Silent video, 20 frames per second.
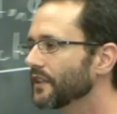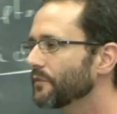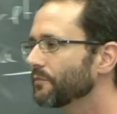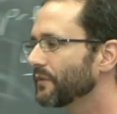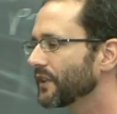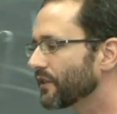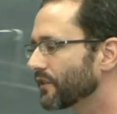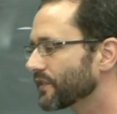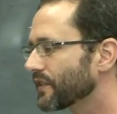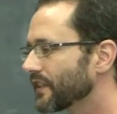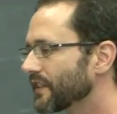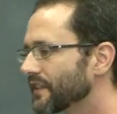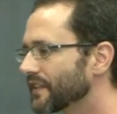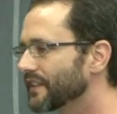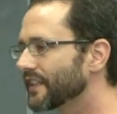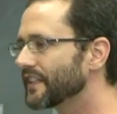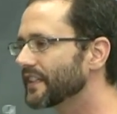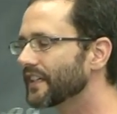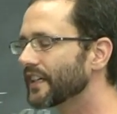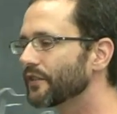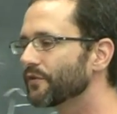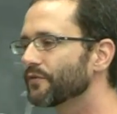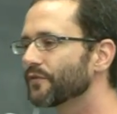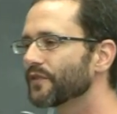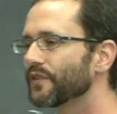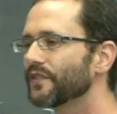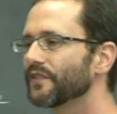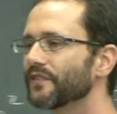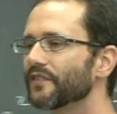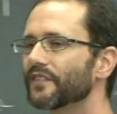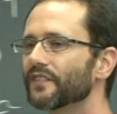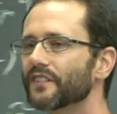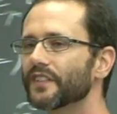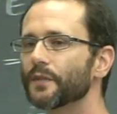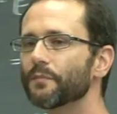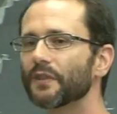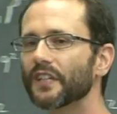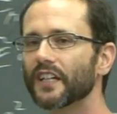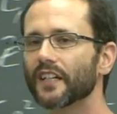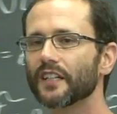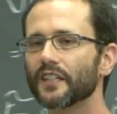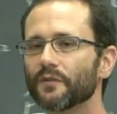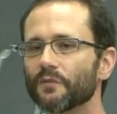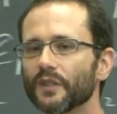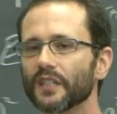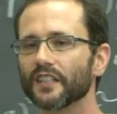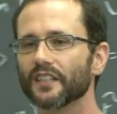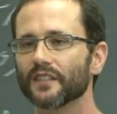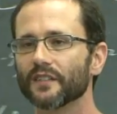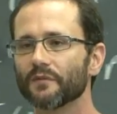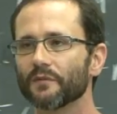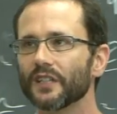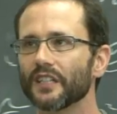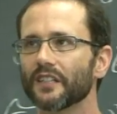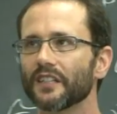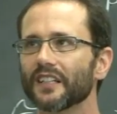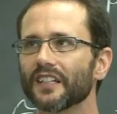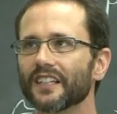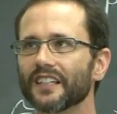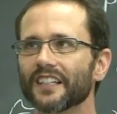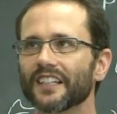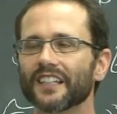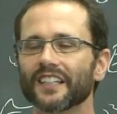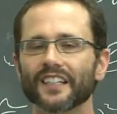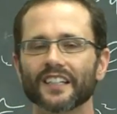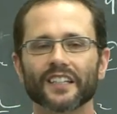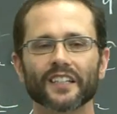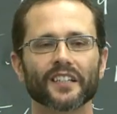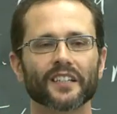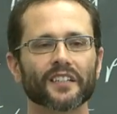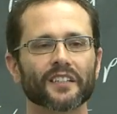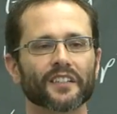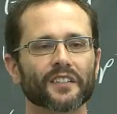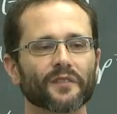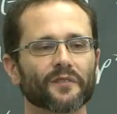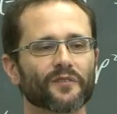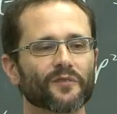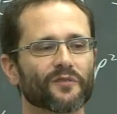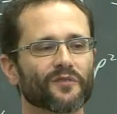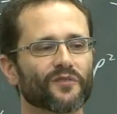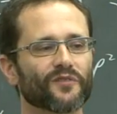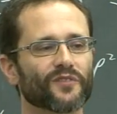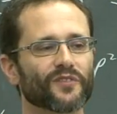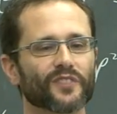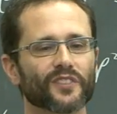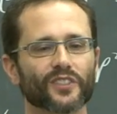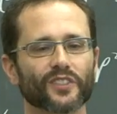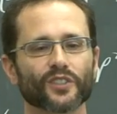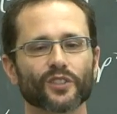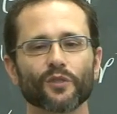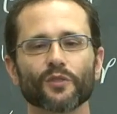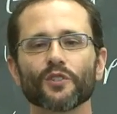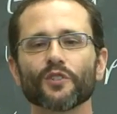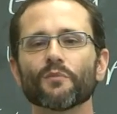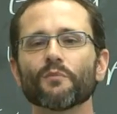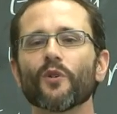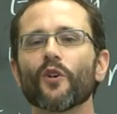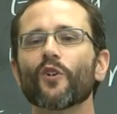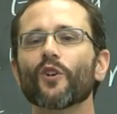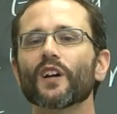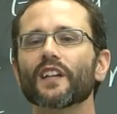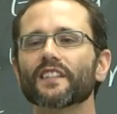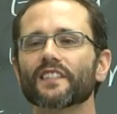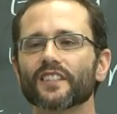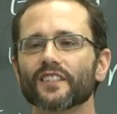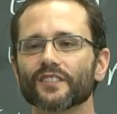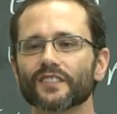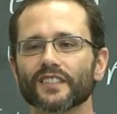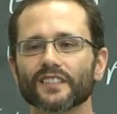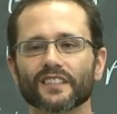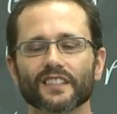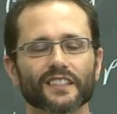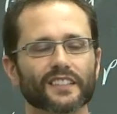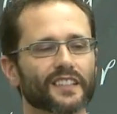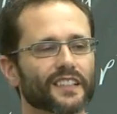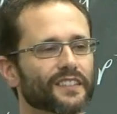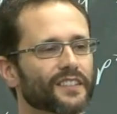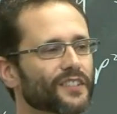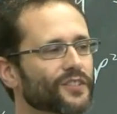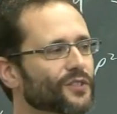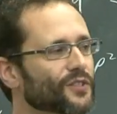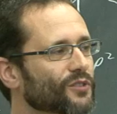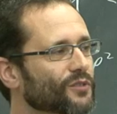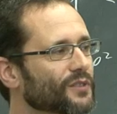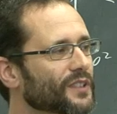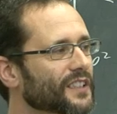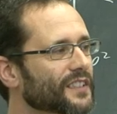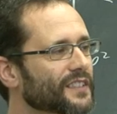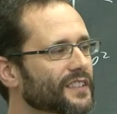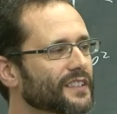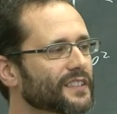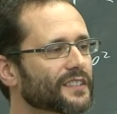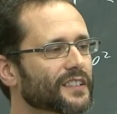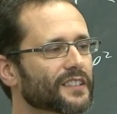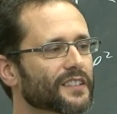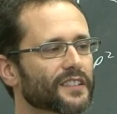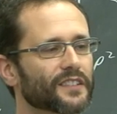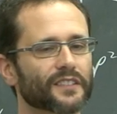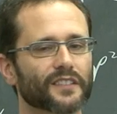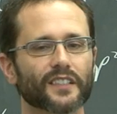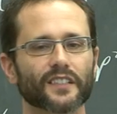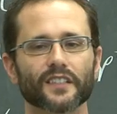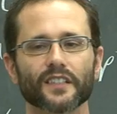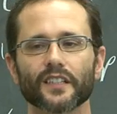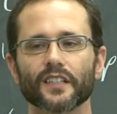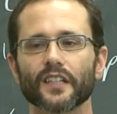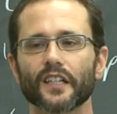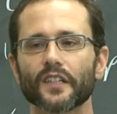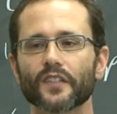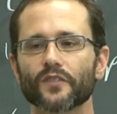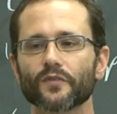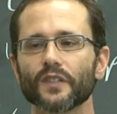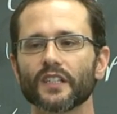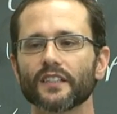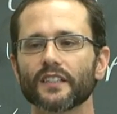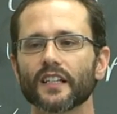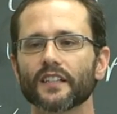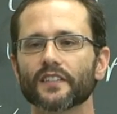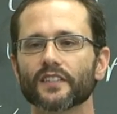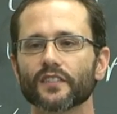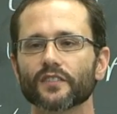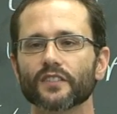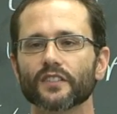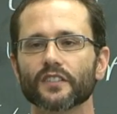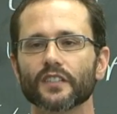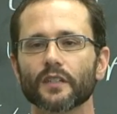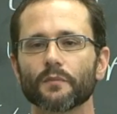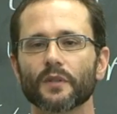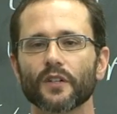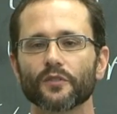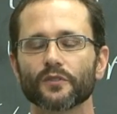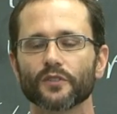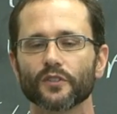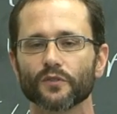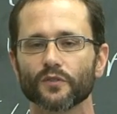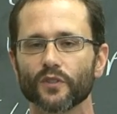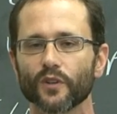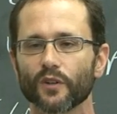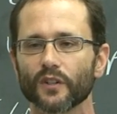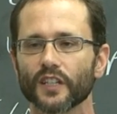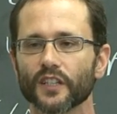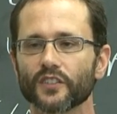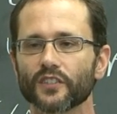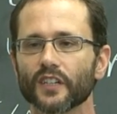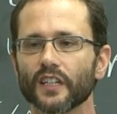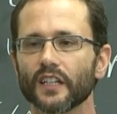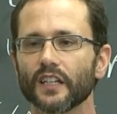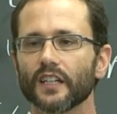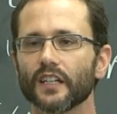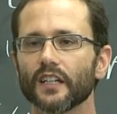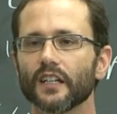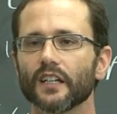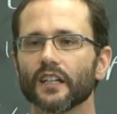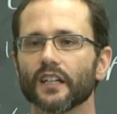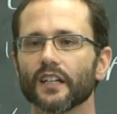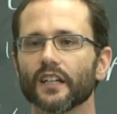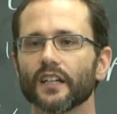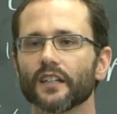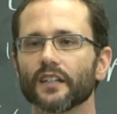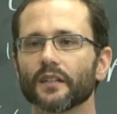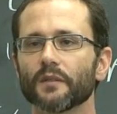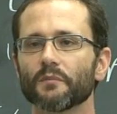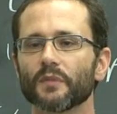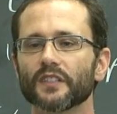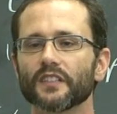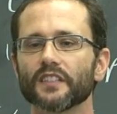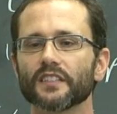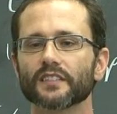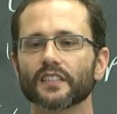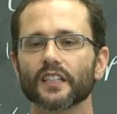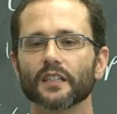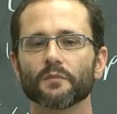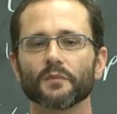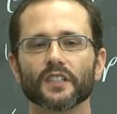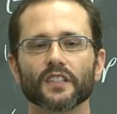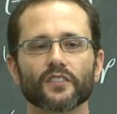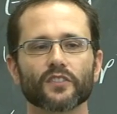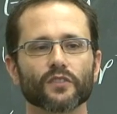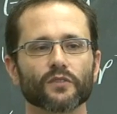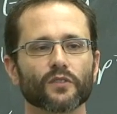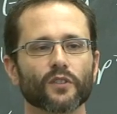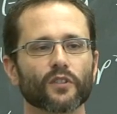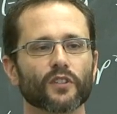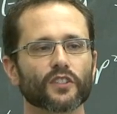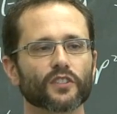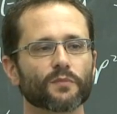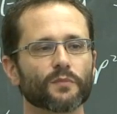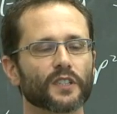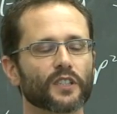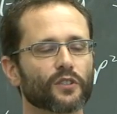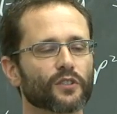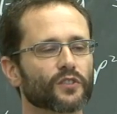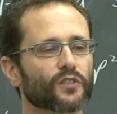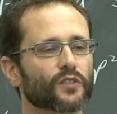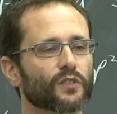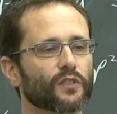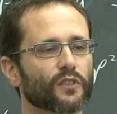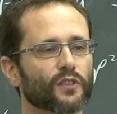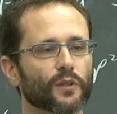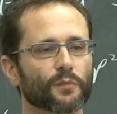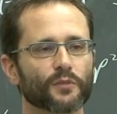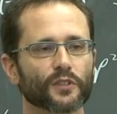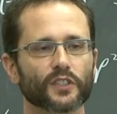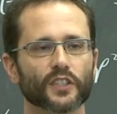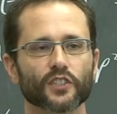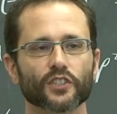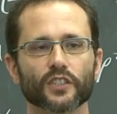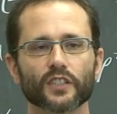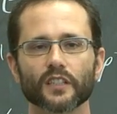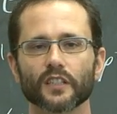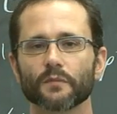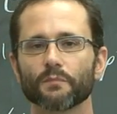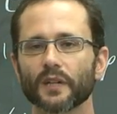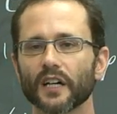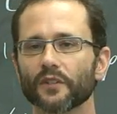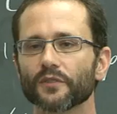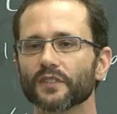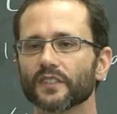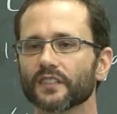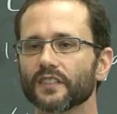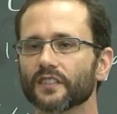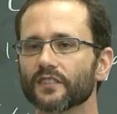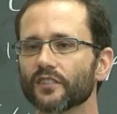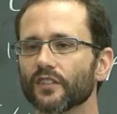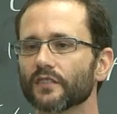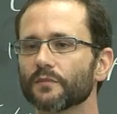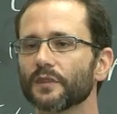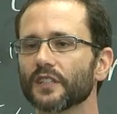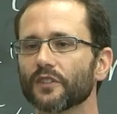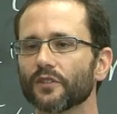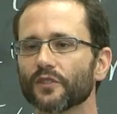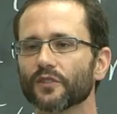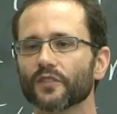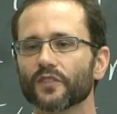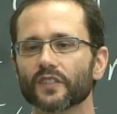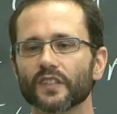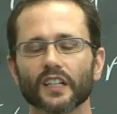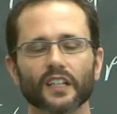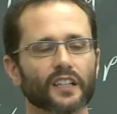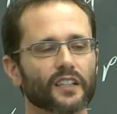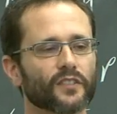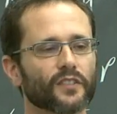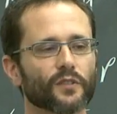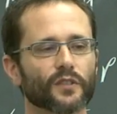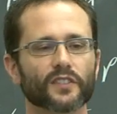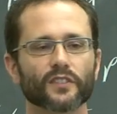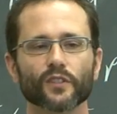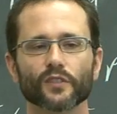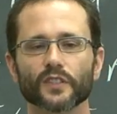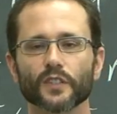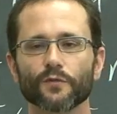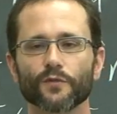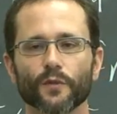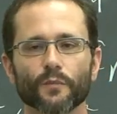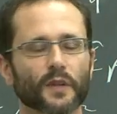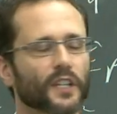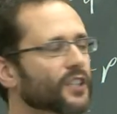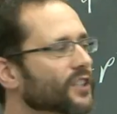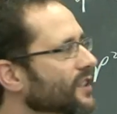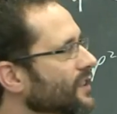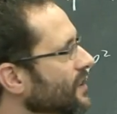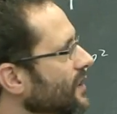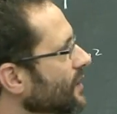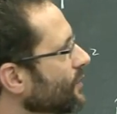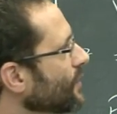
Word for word: because they, they kind of typically will, will uh, show you more uncertainty than there should exist, that it's really the uncertainty about your knowledge uh, but this time it's your knowledge because you're computationally bounded. It's not because there is not information. The